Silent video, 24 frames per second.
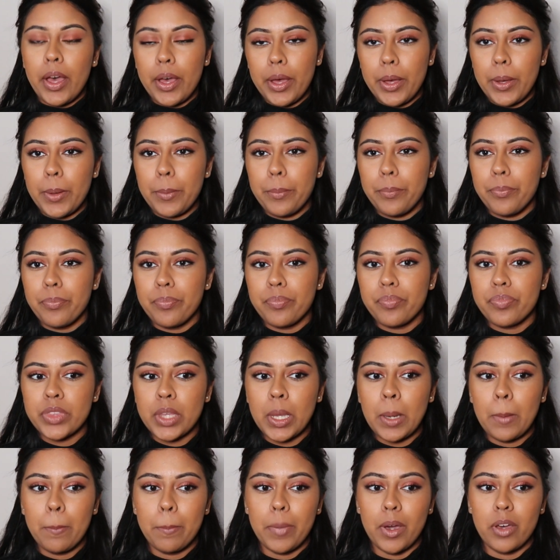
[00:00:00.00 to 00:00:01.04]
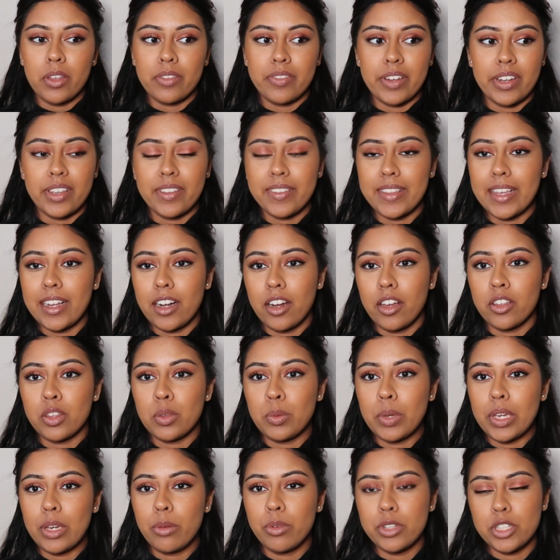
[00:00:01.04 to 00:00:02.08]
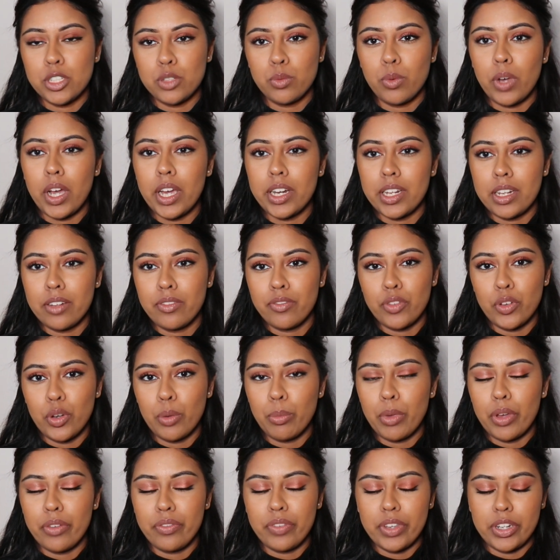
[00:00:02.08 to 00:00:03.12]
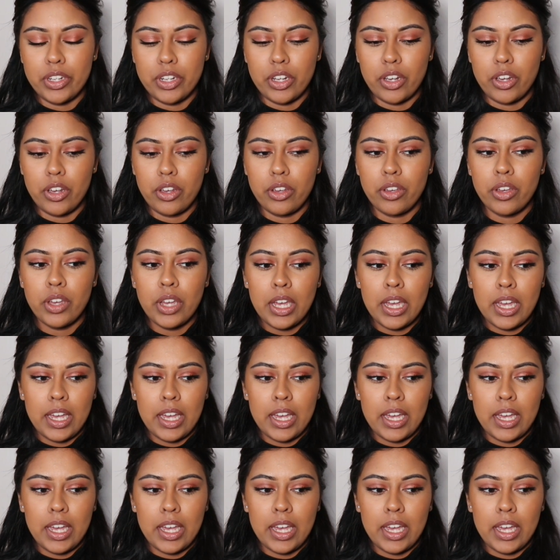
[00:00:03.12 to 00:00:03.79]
But I was very sick last week, which is why I didn't film a video.